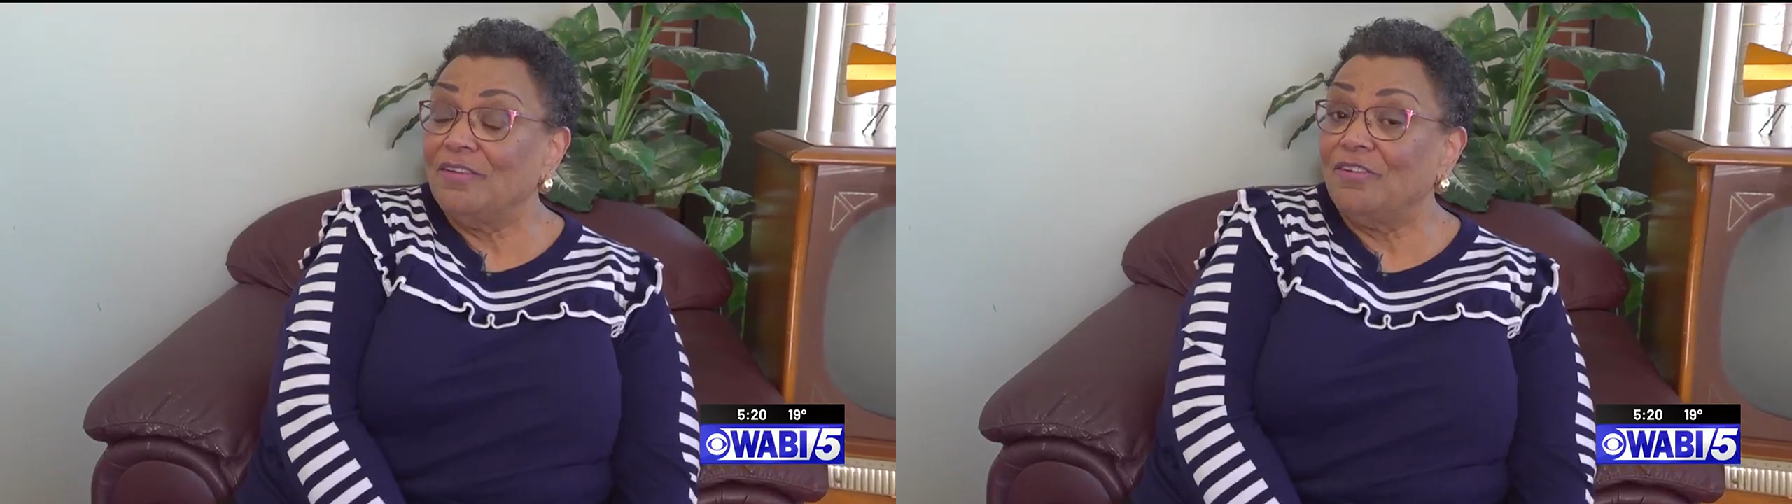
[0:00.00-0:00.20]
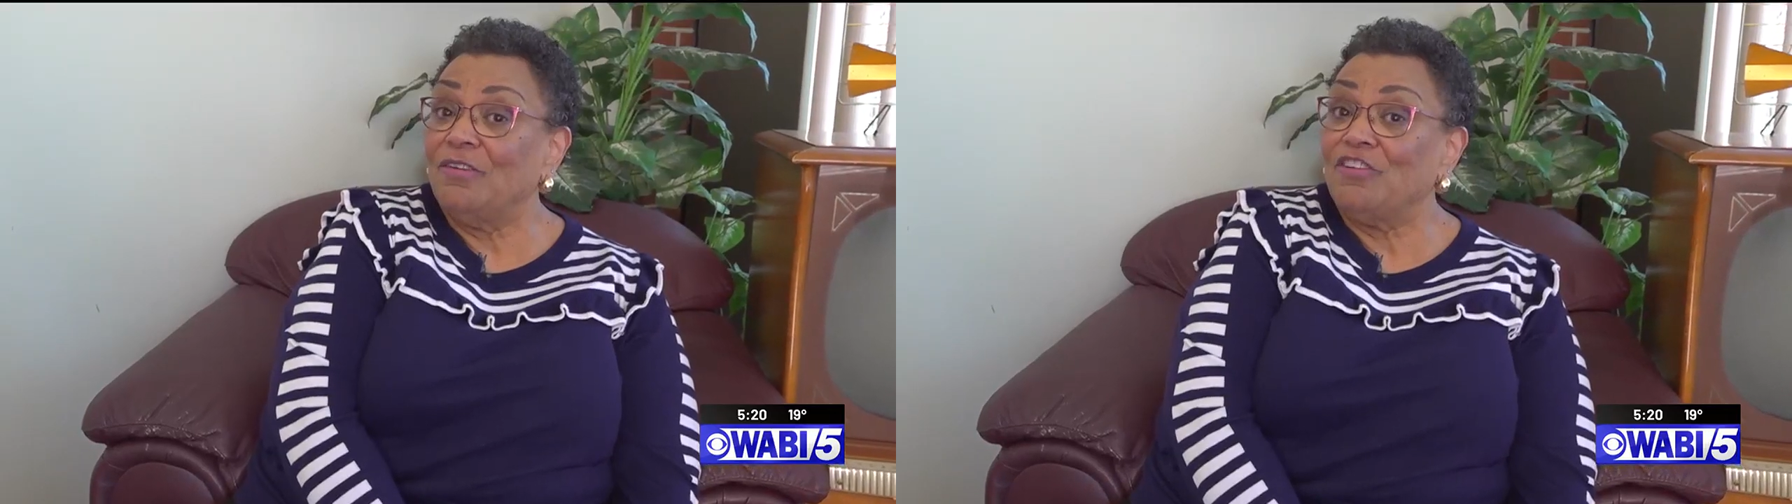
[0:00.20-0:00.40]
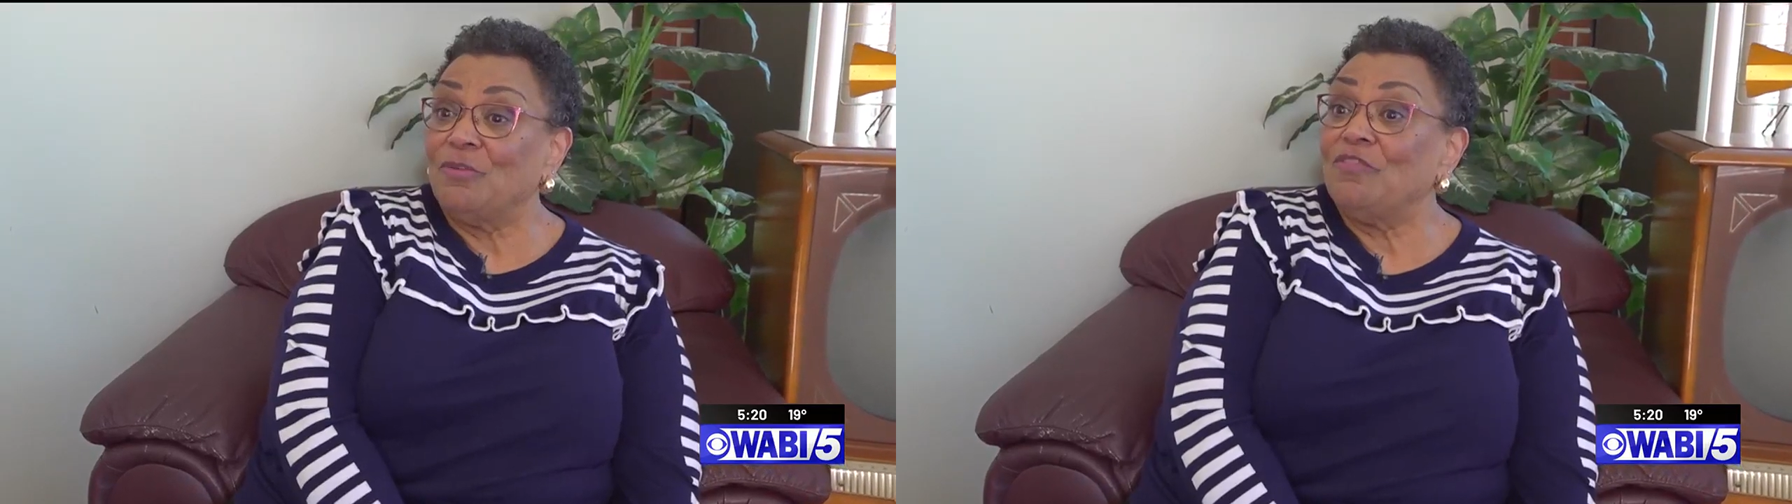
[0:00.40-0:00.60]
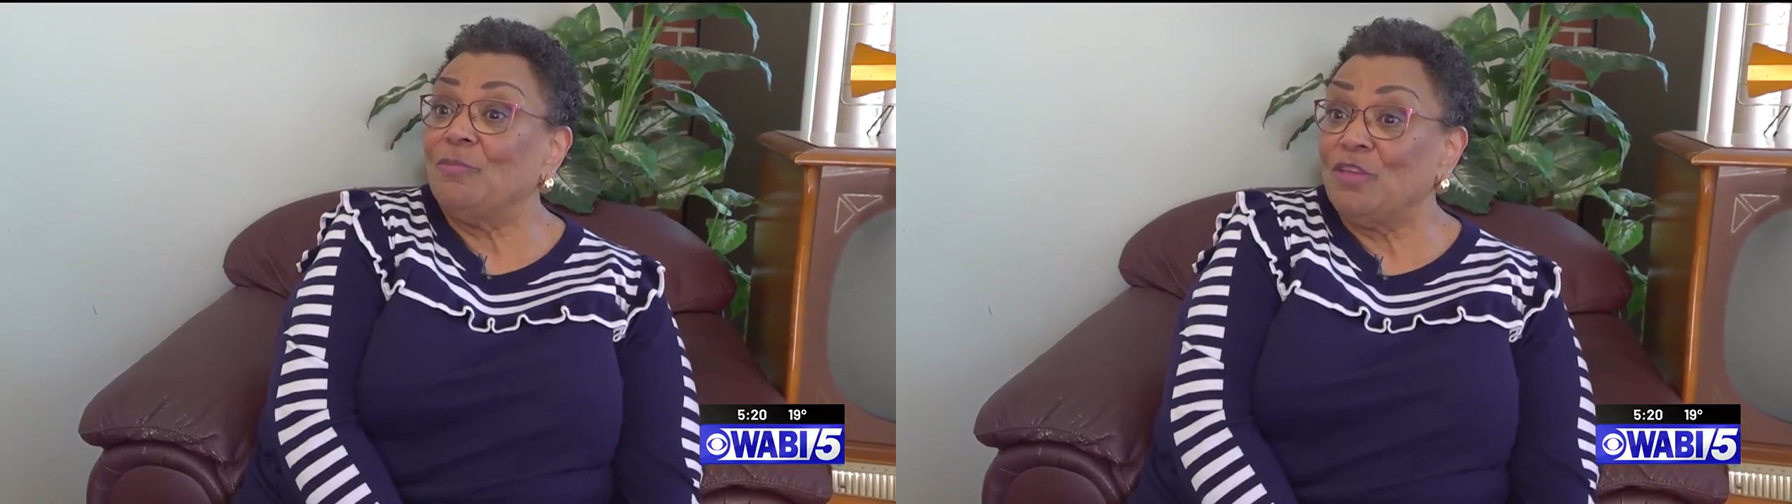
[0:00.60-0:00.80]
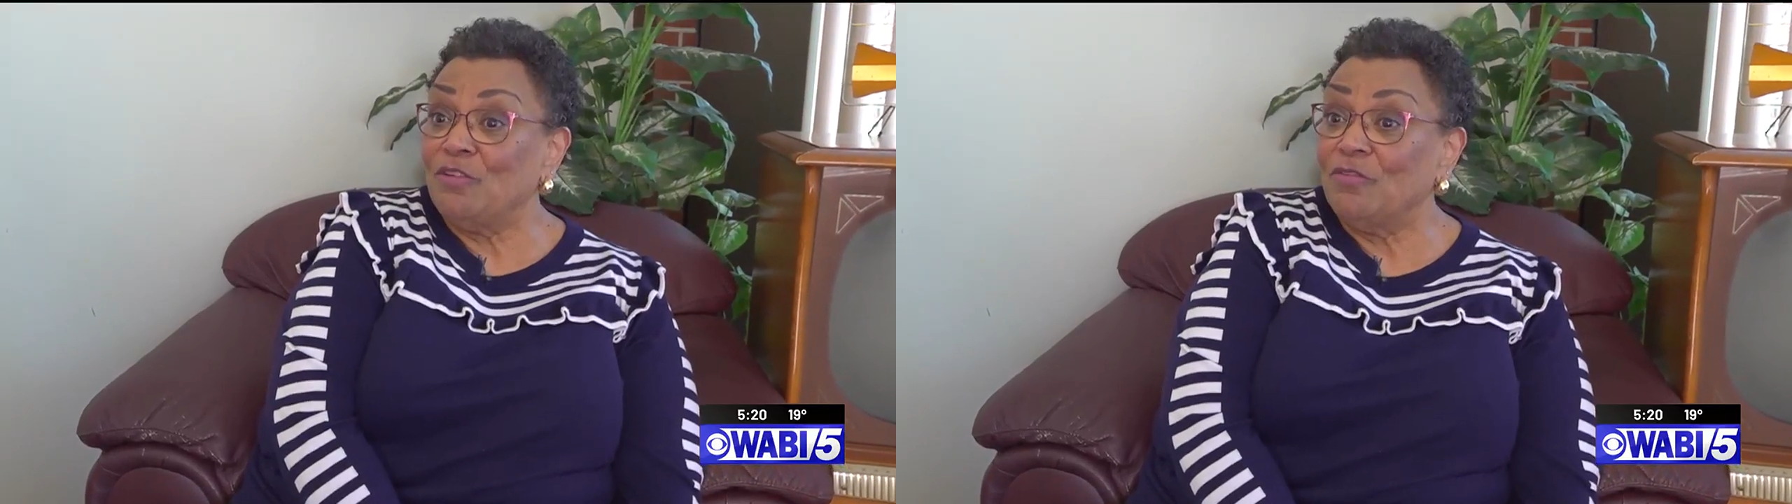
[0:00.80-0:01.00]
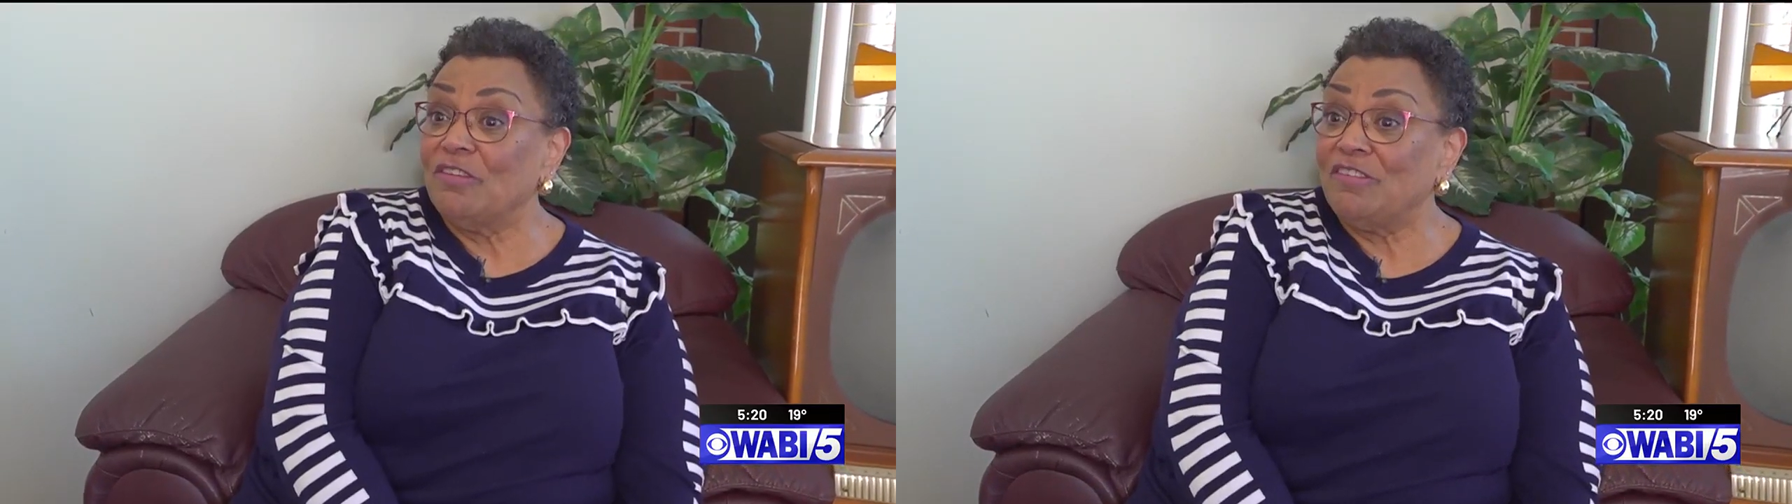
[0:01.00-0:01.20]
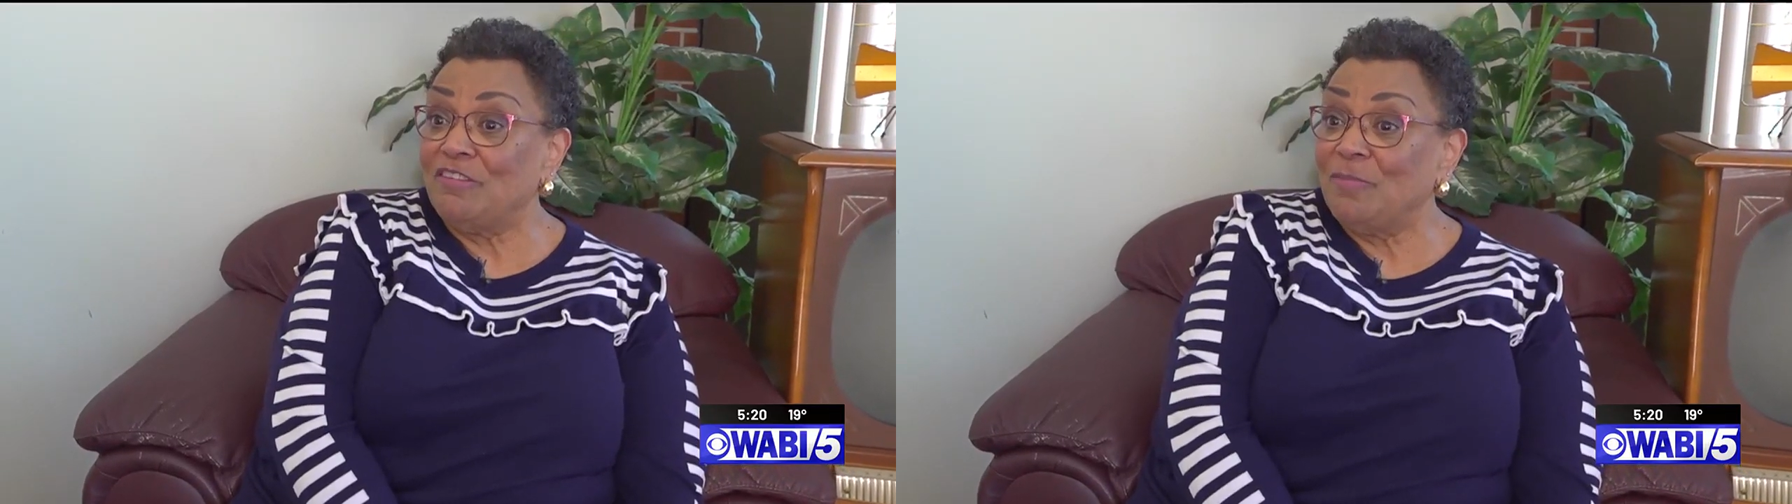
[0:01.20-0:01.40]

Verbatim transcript: to graduate from a University